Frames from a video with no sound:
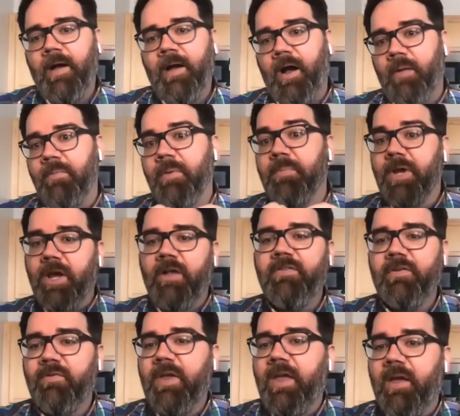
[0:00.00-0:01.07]
And because
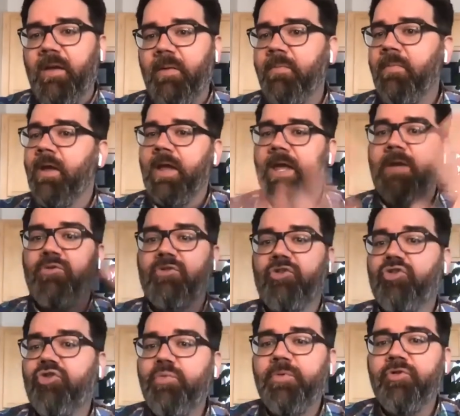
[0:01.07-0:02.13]
of him, he was a
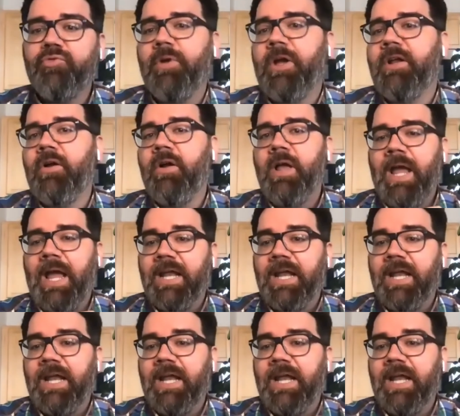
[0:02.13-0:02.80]
super spreader